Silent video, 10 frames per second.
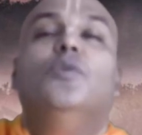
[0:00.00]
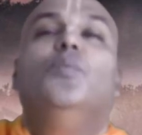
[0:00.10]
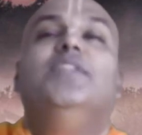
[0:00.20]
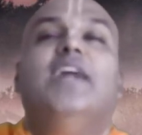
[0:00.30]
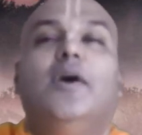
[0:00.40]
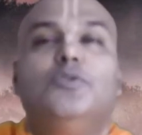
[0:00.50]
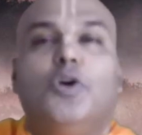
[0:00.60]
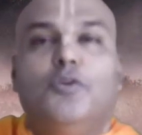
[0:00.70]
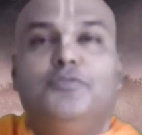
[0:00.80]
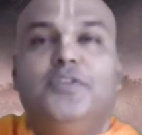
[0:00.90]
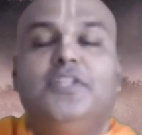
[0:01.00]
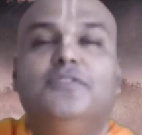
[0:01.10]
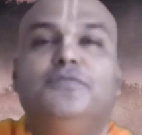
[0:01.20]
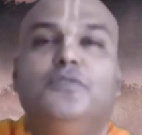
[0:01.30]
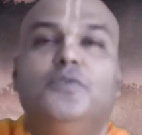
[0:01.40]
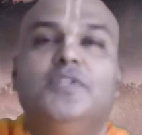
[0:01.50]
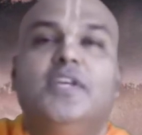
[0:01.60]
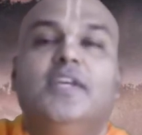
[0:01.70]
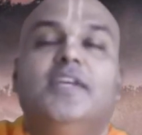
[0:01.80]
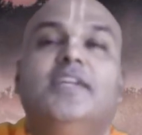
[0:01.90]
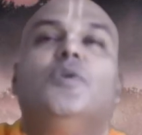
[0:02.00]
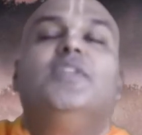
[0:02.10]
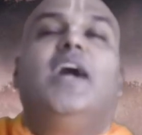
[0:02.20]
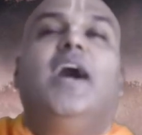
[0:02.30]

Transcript: without offering the food. So the